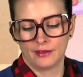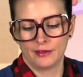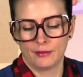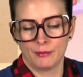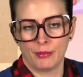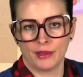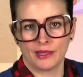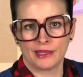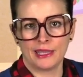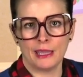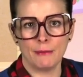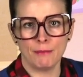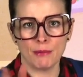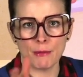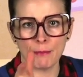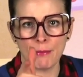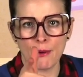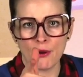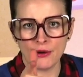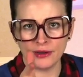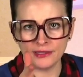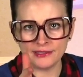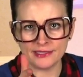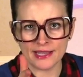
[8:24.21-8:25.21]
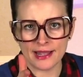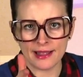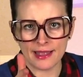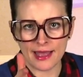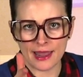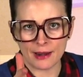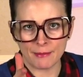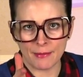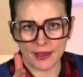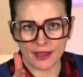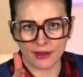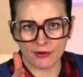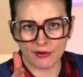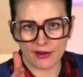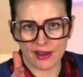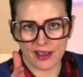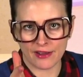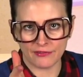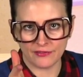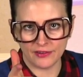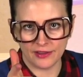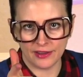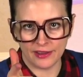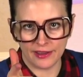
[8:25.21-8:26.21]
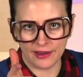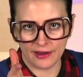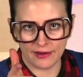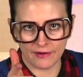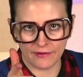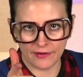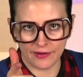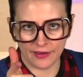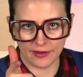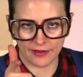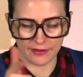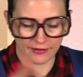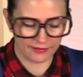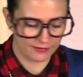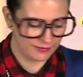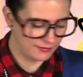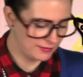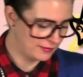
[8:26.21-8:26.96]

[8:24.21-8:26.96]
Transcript: But keep your ponytail out of my crafting area.